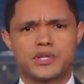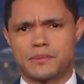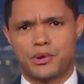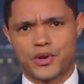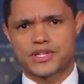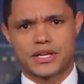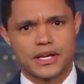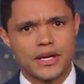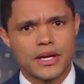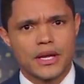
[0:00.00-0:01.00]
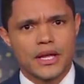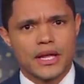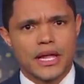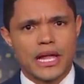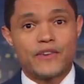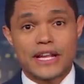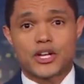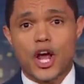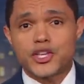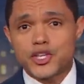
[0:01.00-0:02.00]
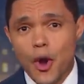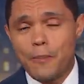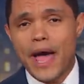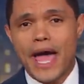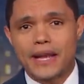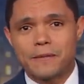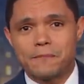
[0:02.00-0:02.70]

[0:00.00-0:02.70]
was a person. In fact, it got so bad